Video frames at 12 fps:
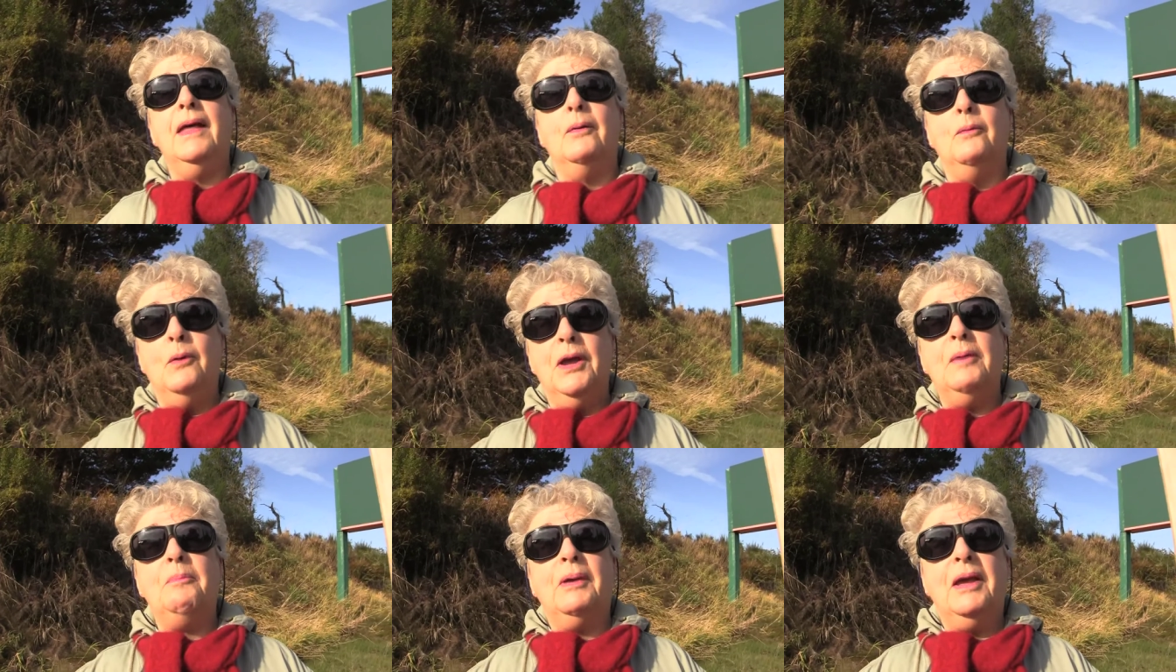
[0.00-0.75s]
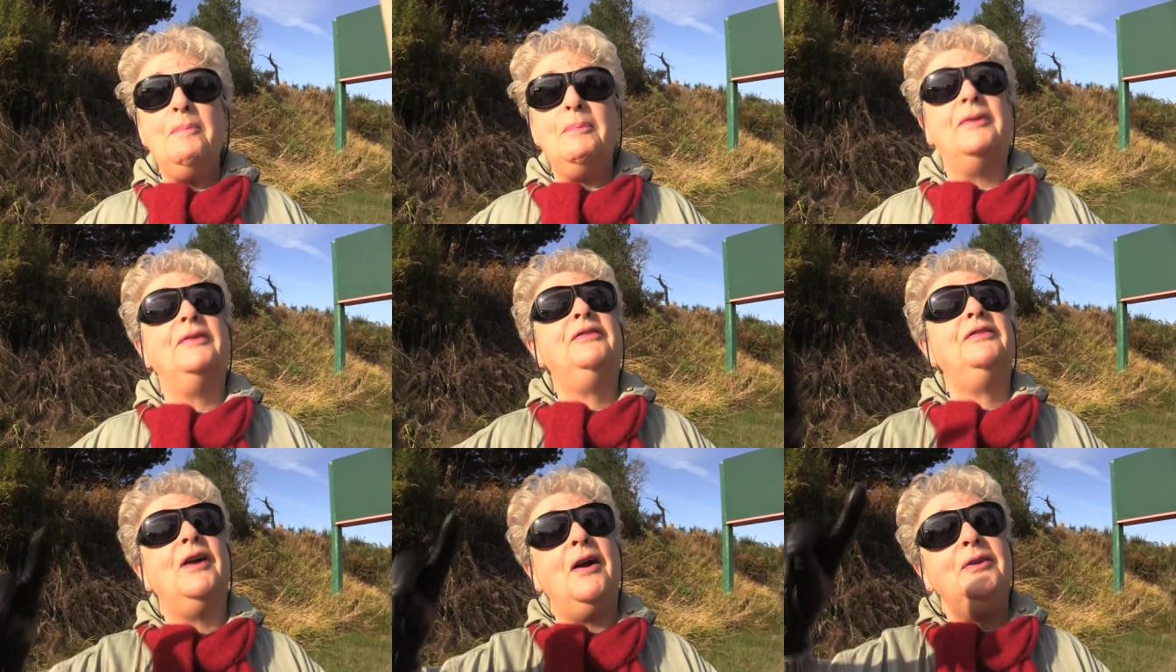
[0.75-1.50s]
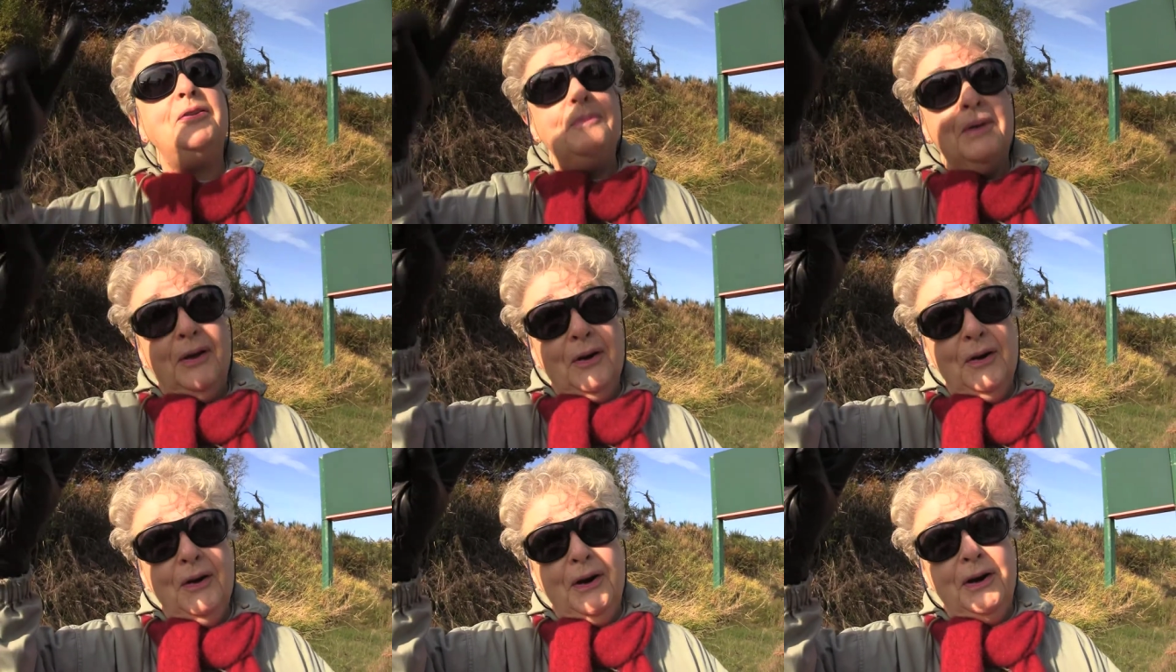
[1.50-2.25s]
that we people start to be
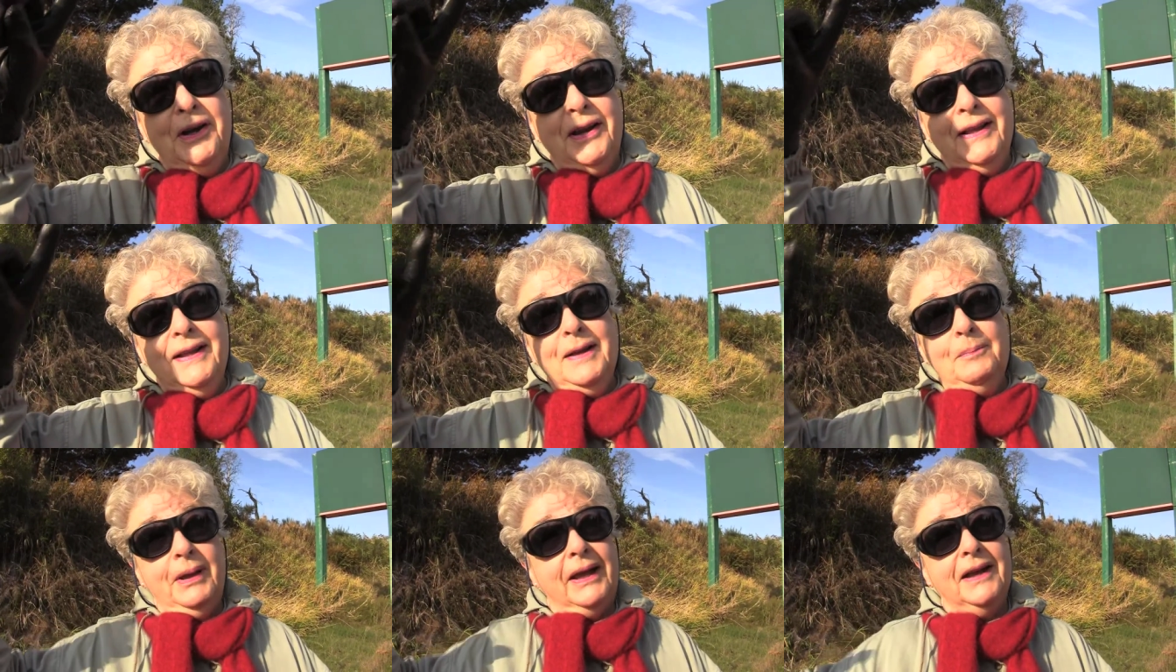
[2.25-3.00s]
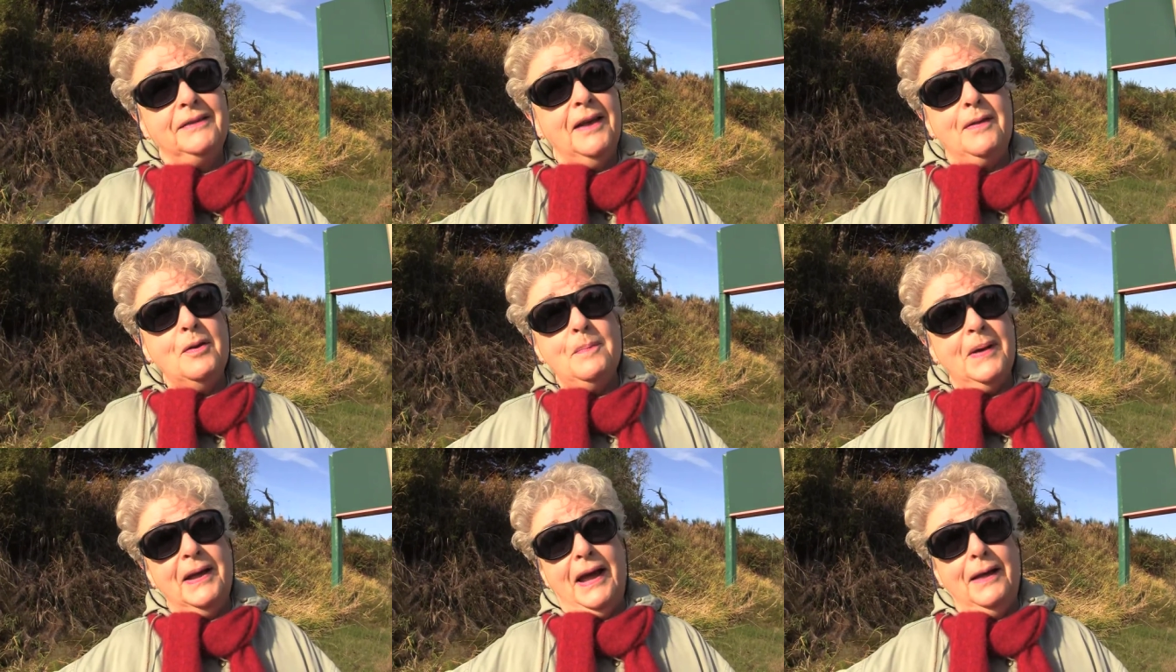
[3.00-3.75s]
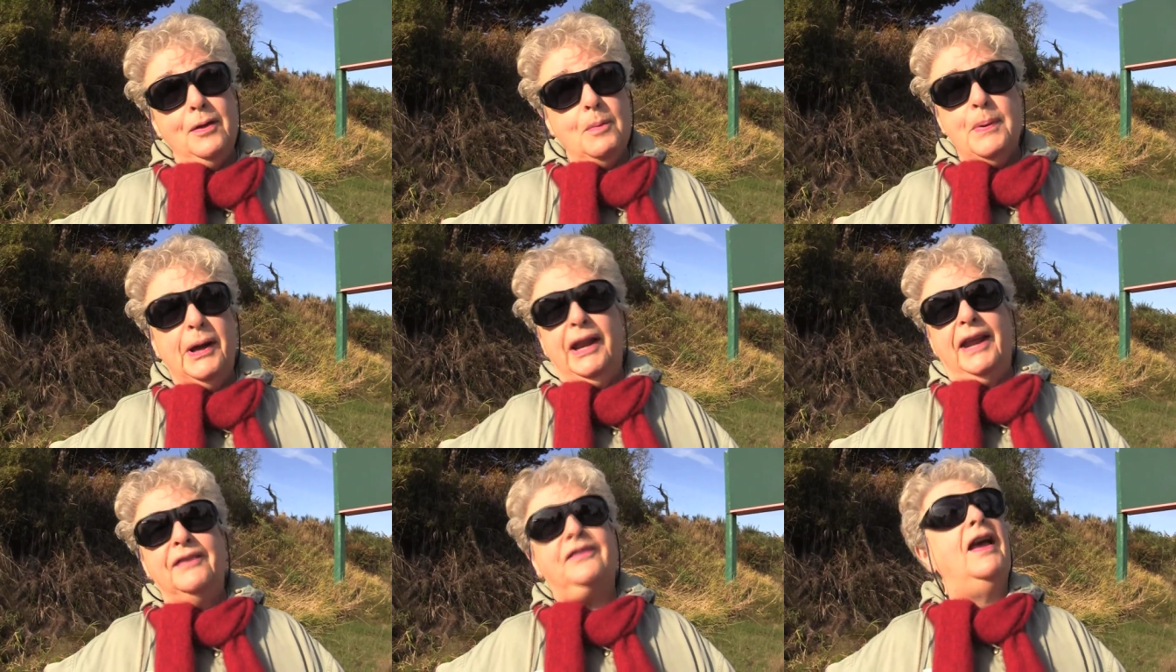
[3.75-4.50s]
heard because other, other
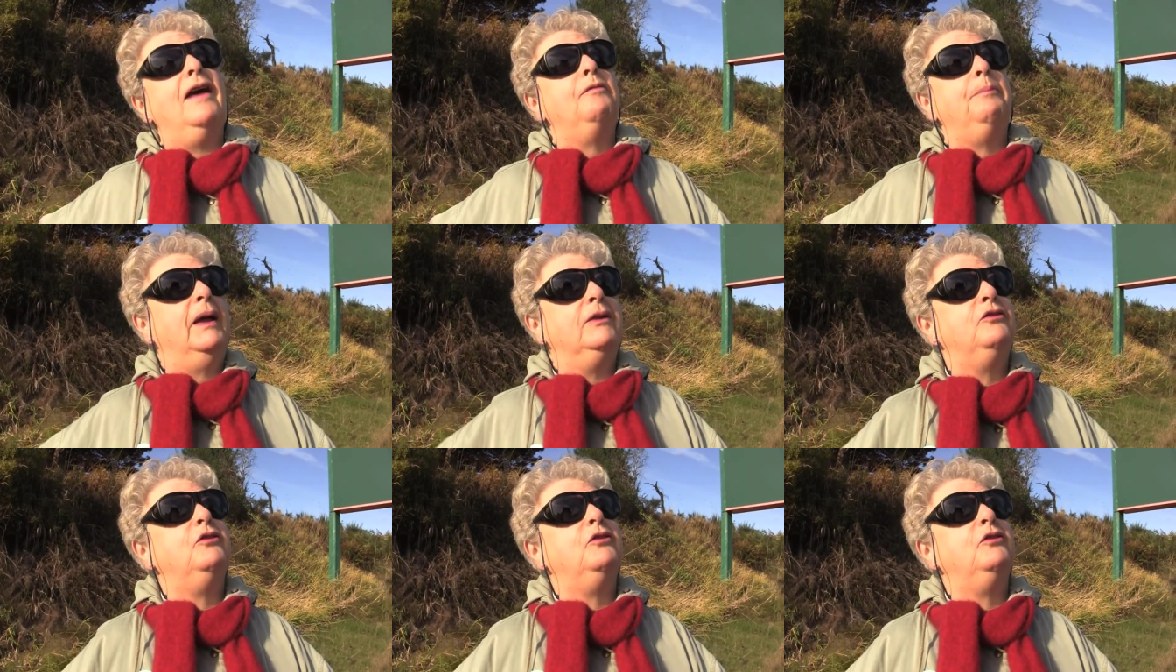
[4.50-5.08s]
buddies have been